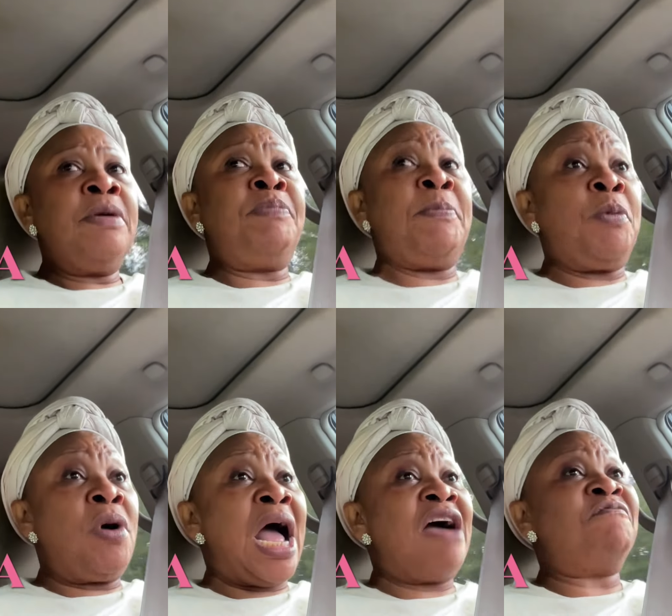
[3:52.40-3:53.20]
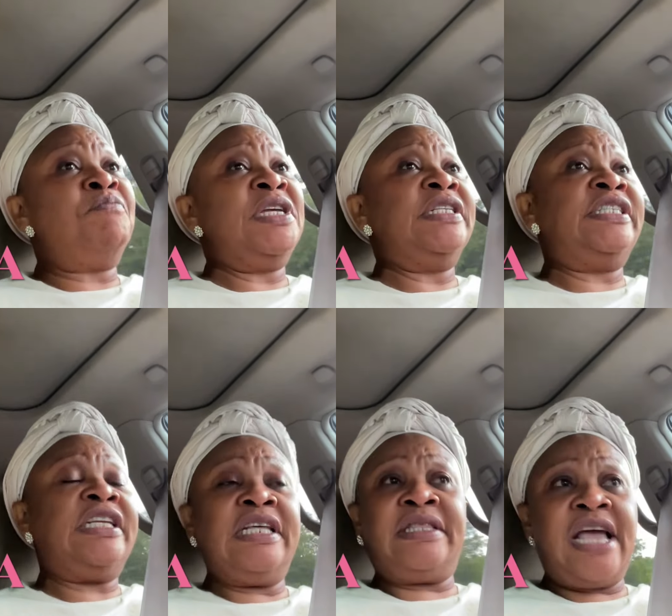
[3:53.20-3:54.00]
People have been
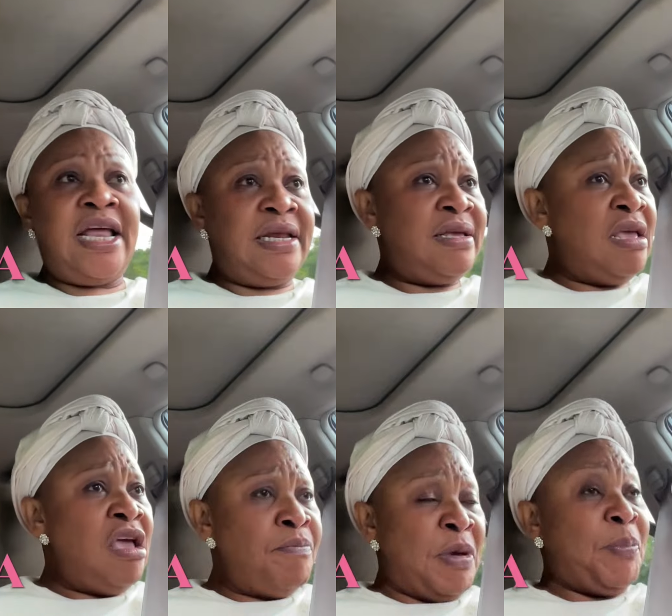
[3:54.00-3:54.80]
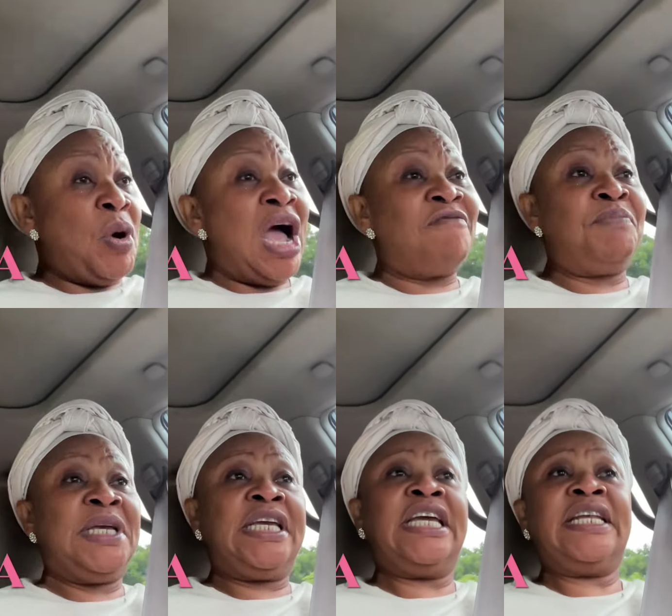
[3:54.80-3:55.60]
deleted. People have
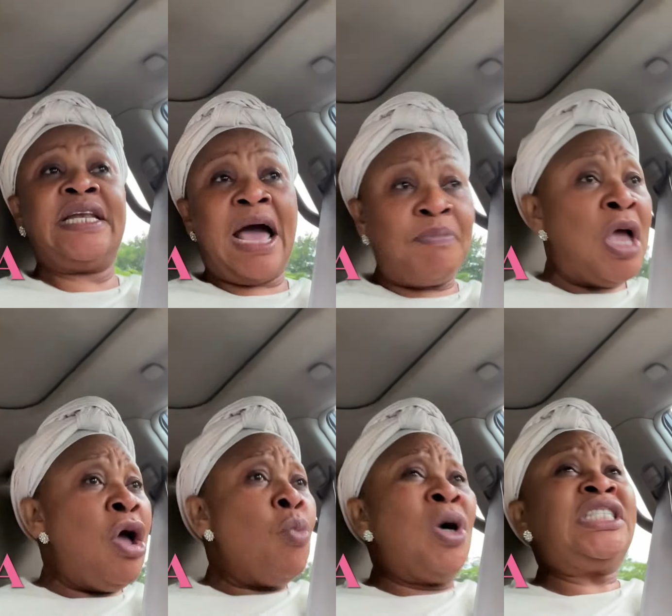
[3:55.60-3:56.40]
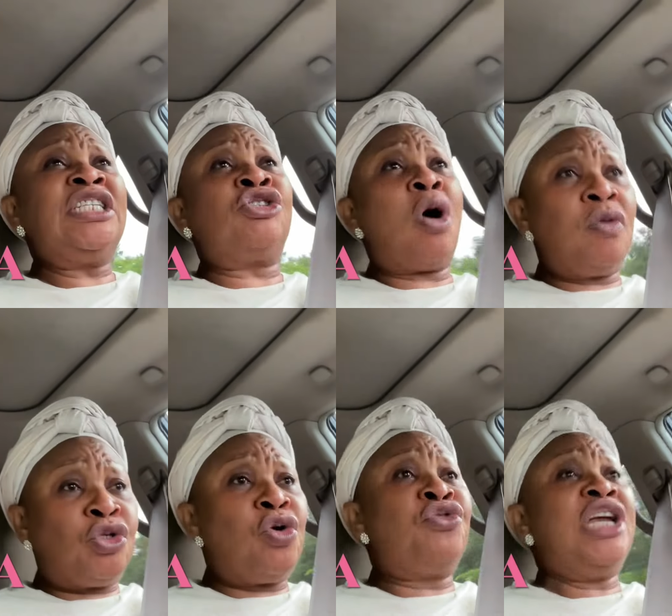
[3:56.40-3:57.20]
been kidnapped. What is going
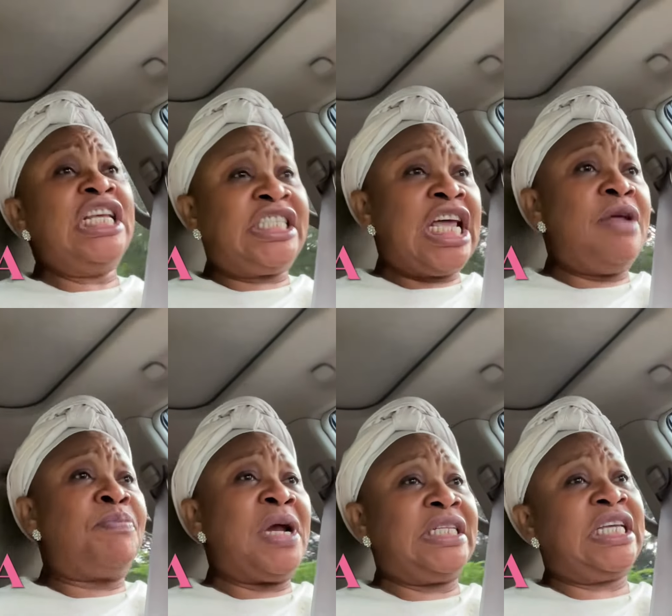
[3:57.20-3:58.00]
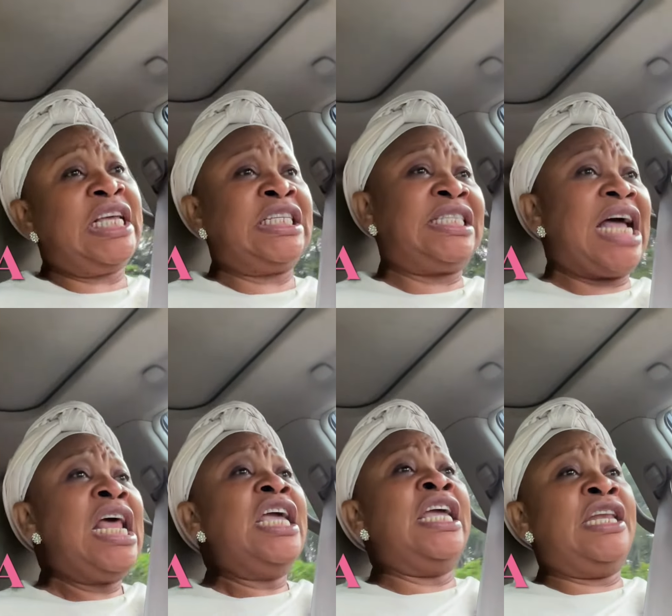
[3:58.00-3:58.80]
to really celebrate is that
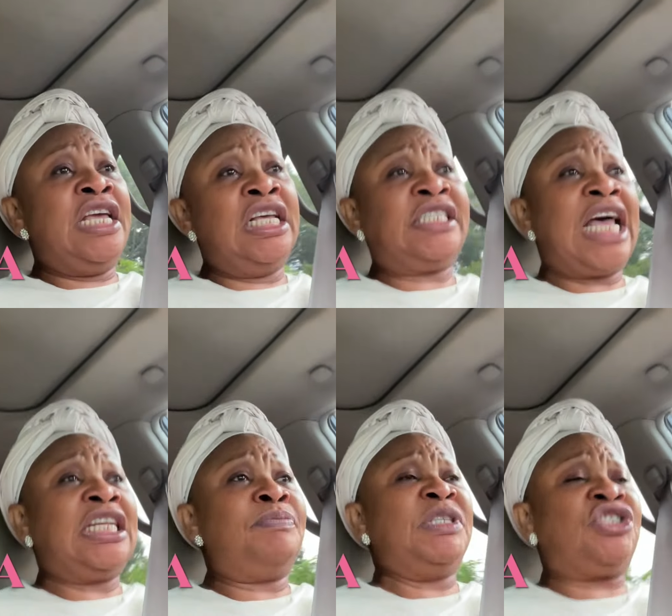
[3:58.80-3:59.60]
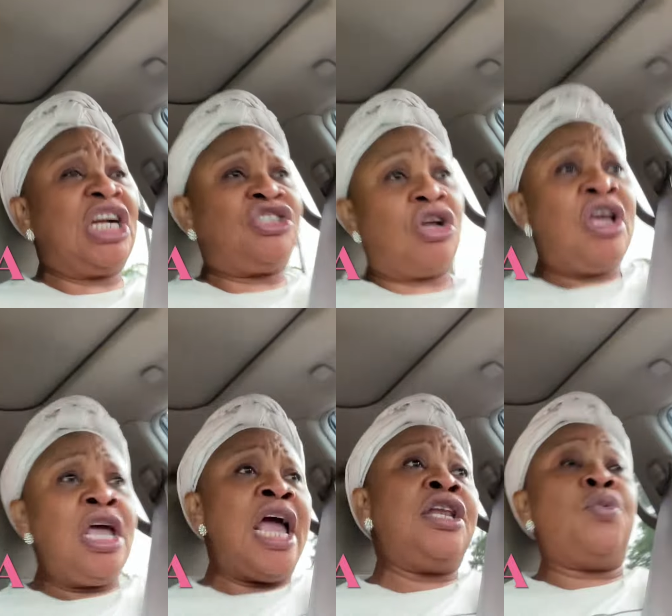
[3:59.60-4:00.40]
in his administration,
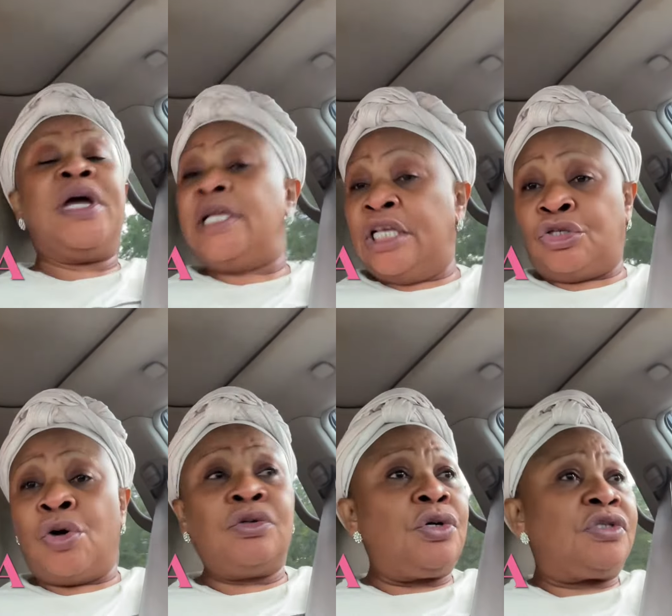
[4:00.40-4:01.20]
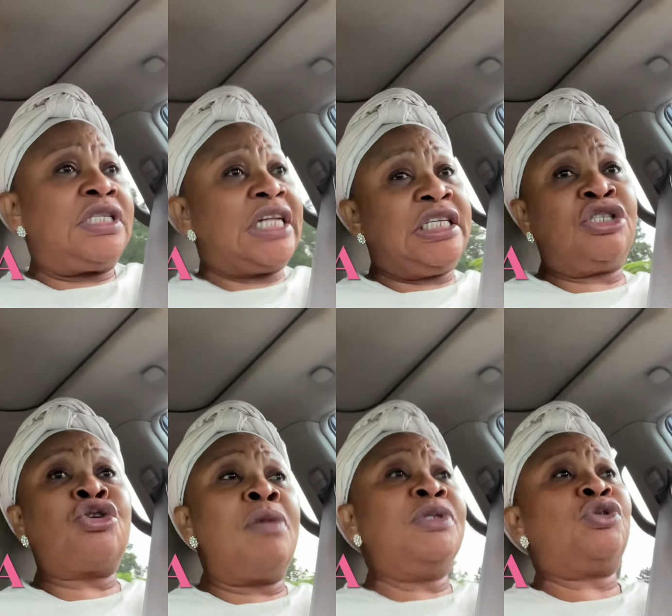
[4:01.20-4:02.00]
anyway, he told us that he's
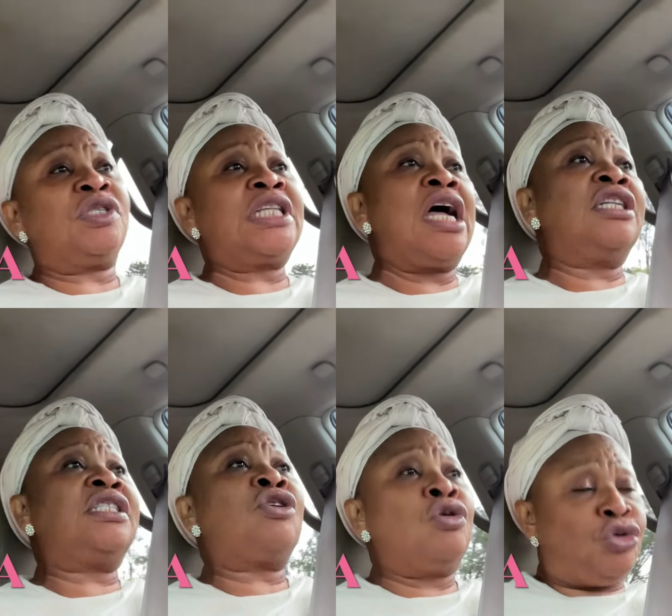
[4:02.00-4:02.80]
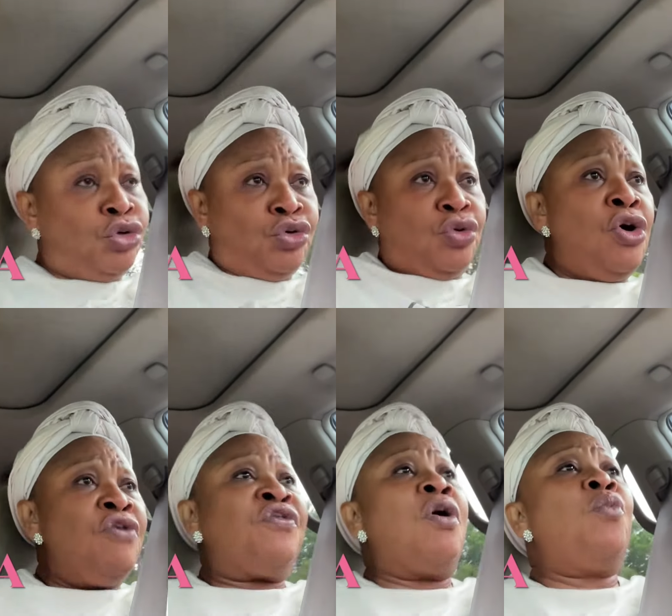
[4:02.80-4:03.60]
coming to start, continue
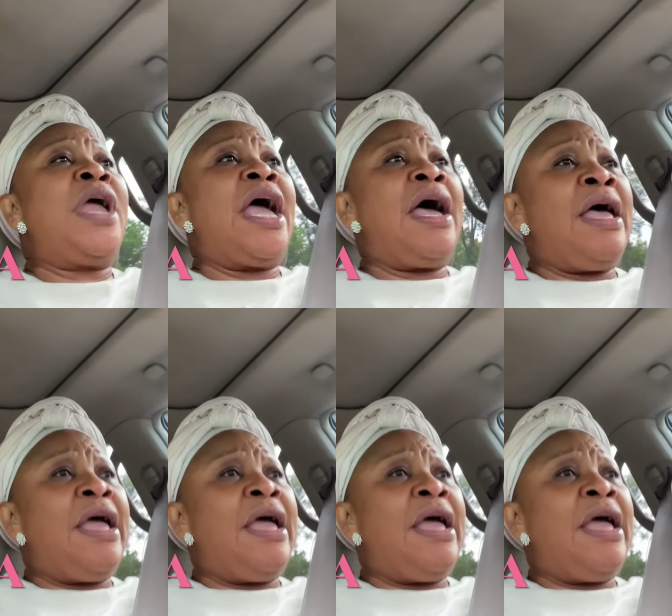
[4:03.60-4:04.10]
from where